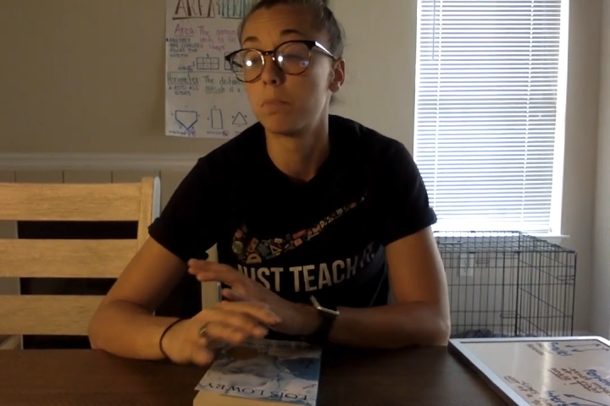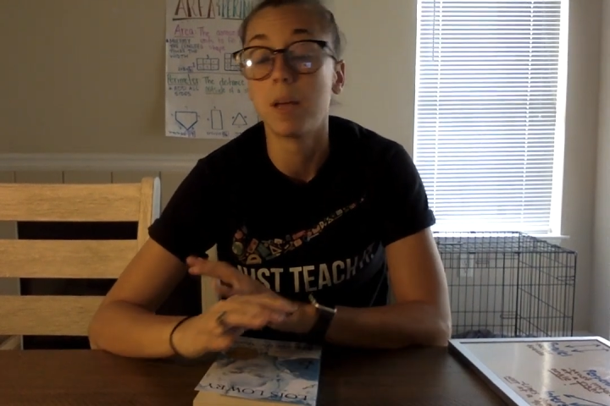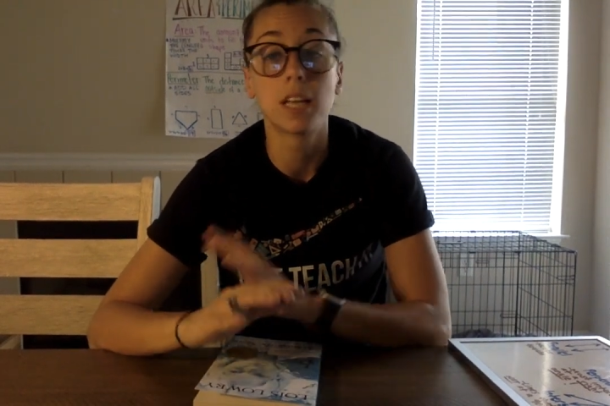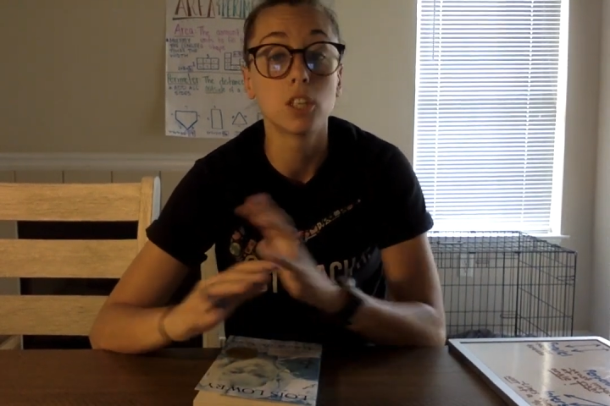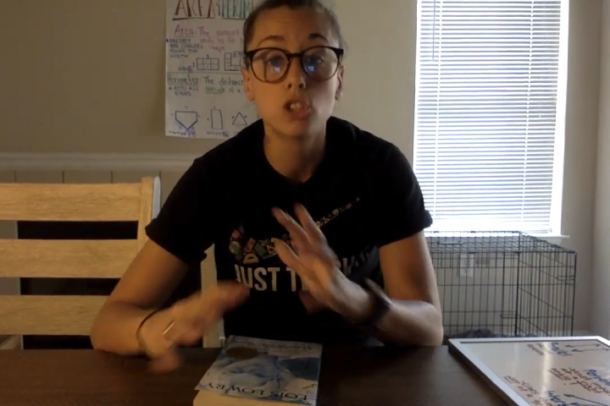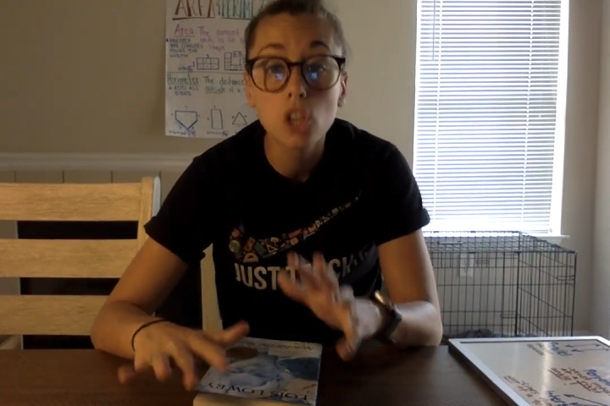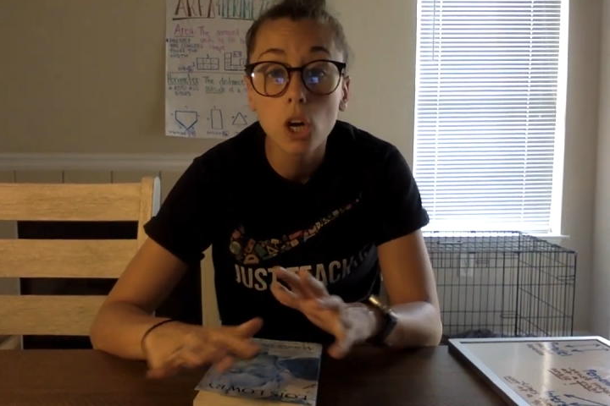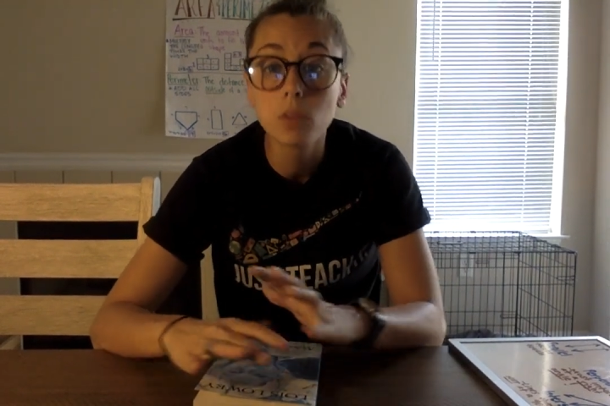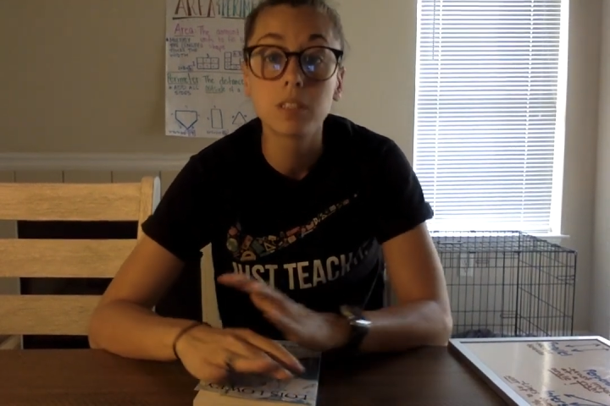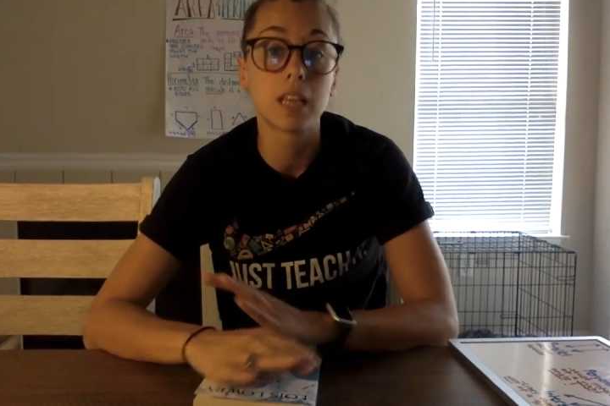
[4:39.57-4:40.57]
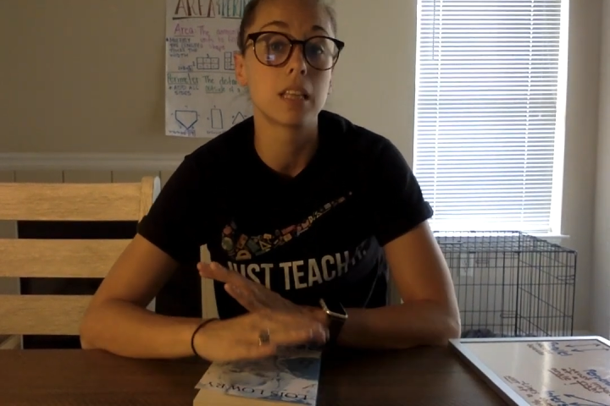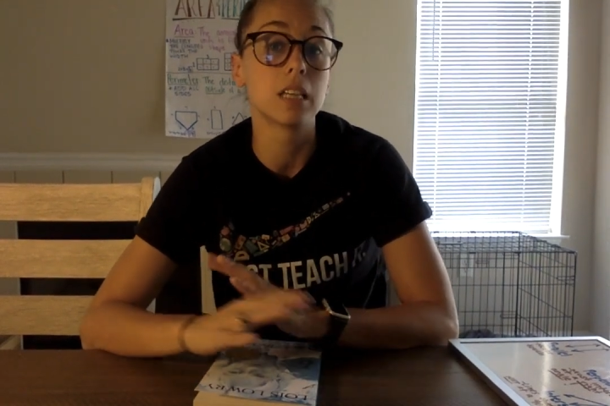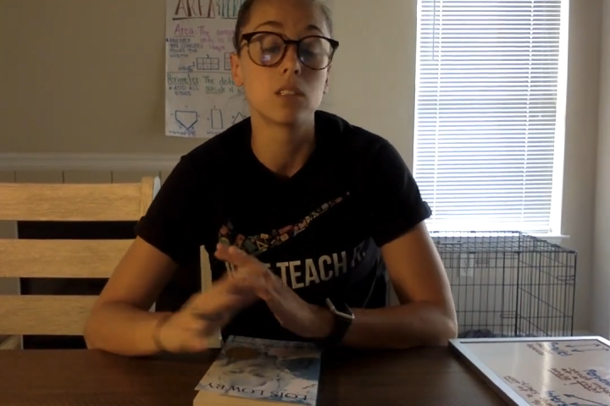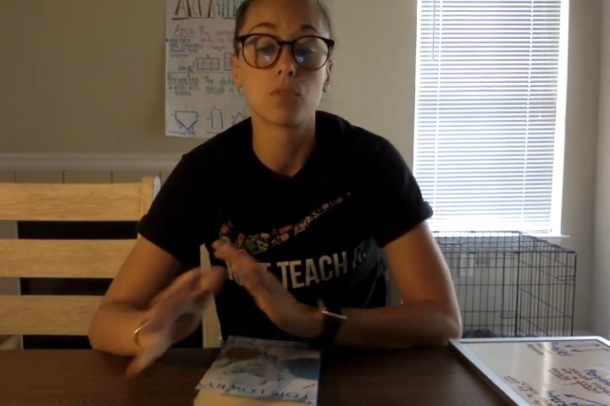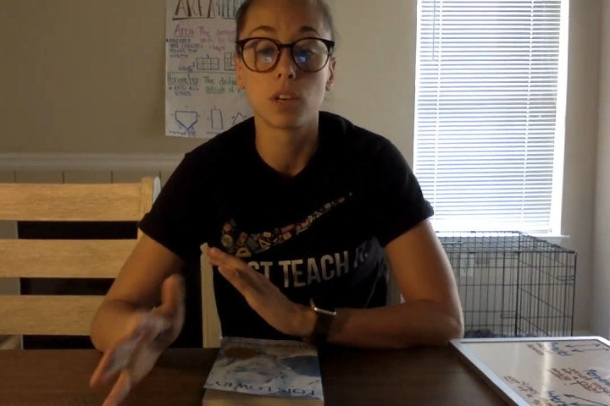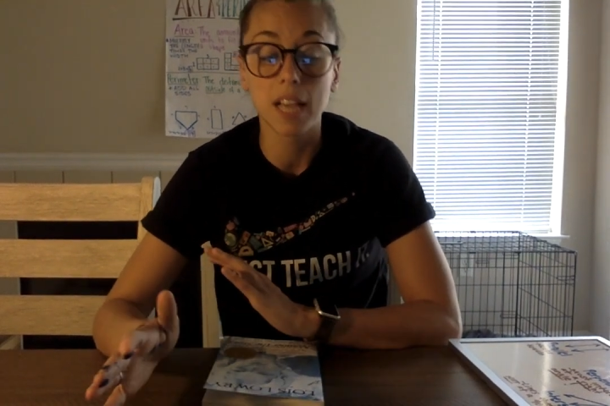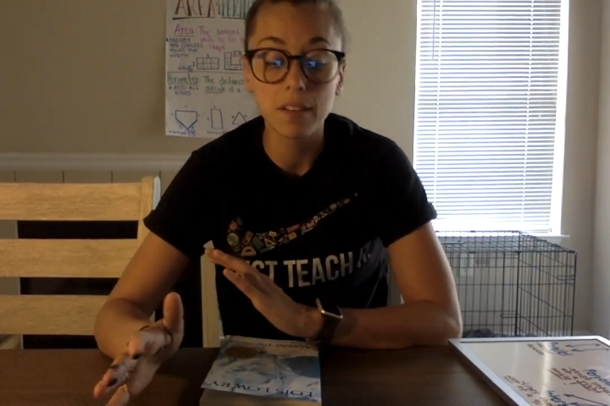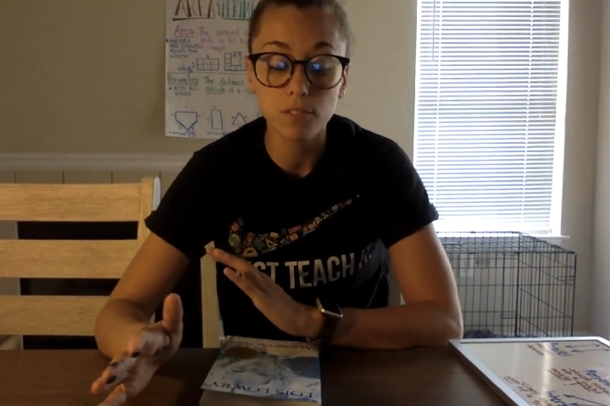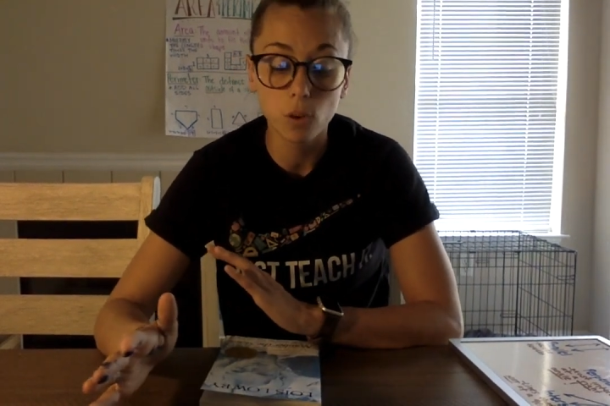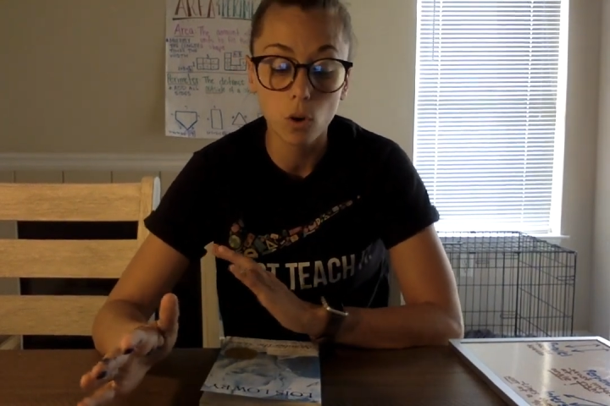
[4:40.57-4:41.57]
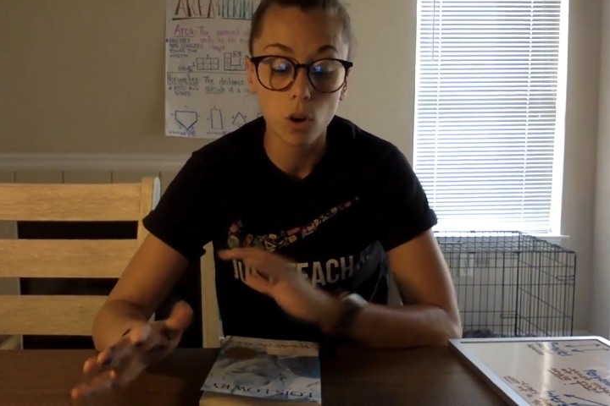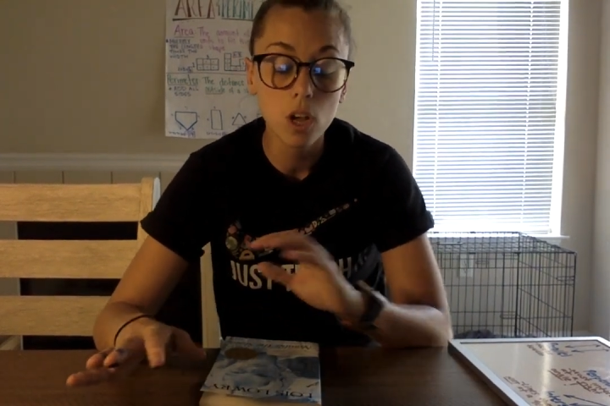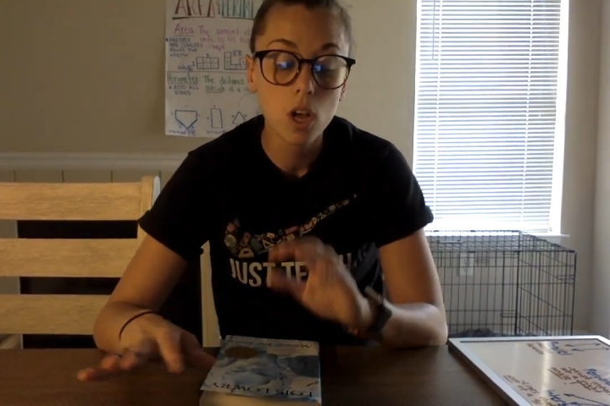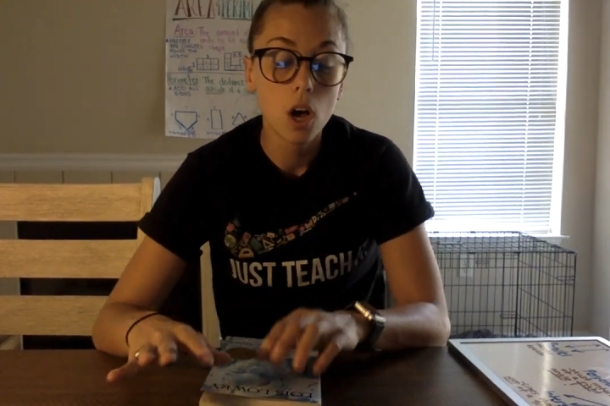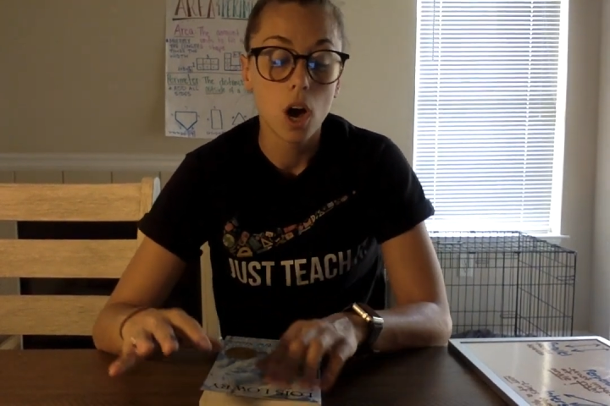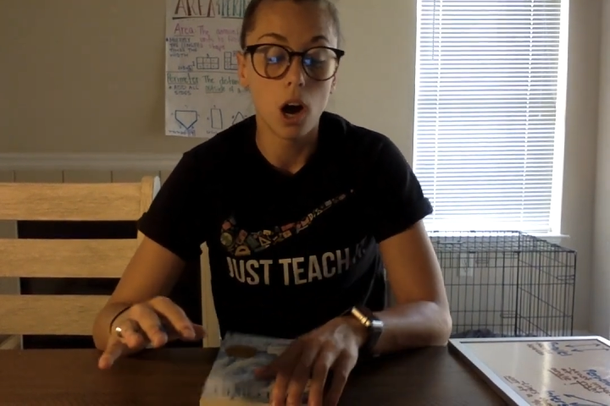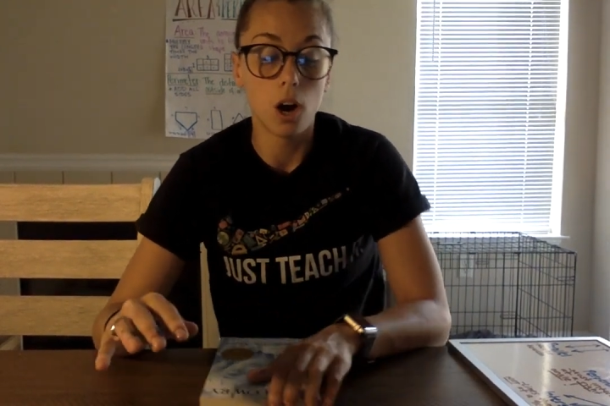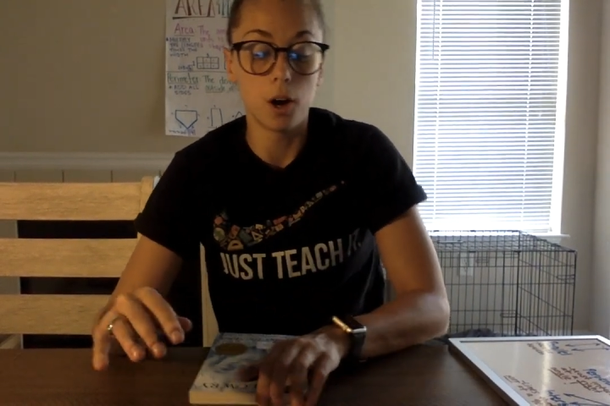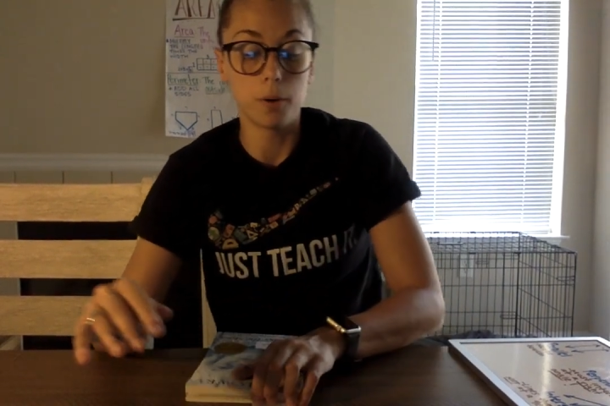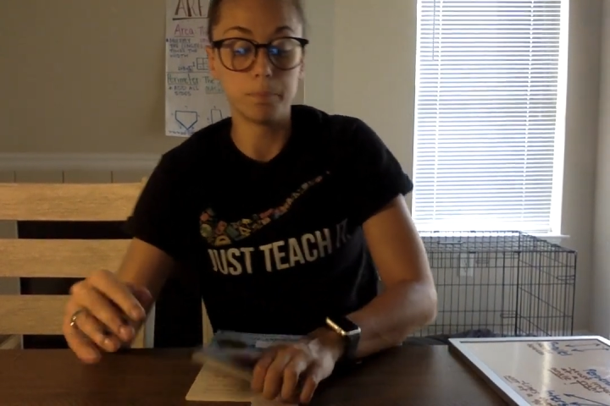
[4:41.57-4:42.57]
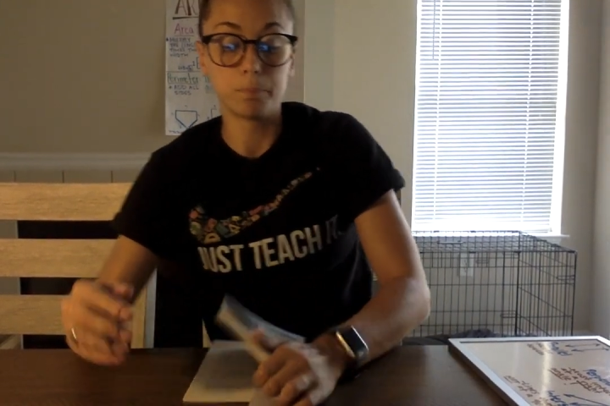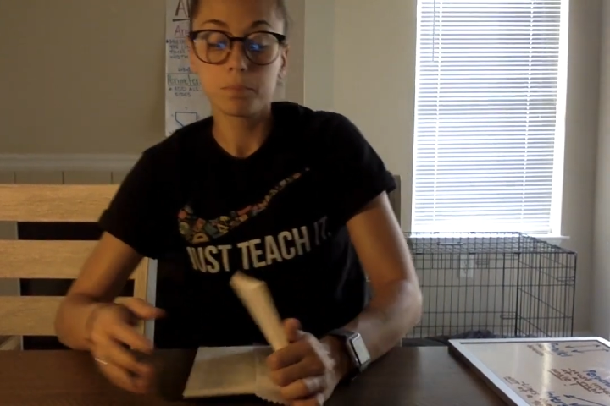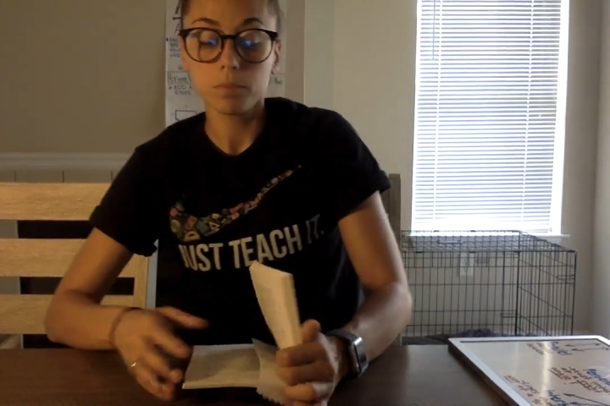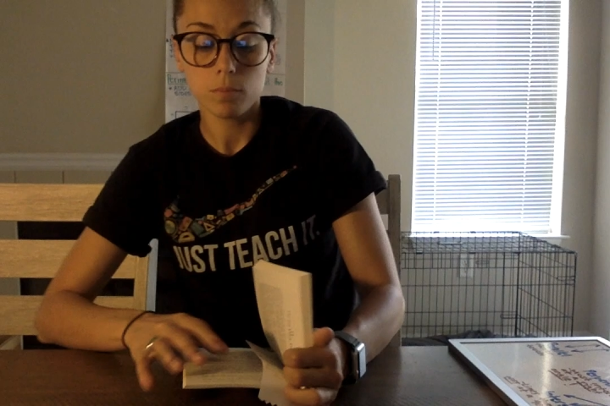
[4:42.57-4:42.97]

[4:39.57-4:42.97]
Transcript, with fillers: Make it a joke, say that he's forgetful. Um,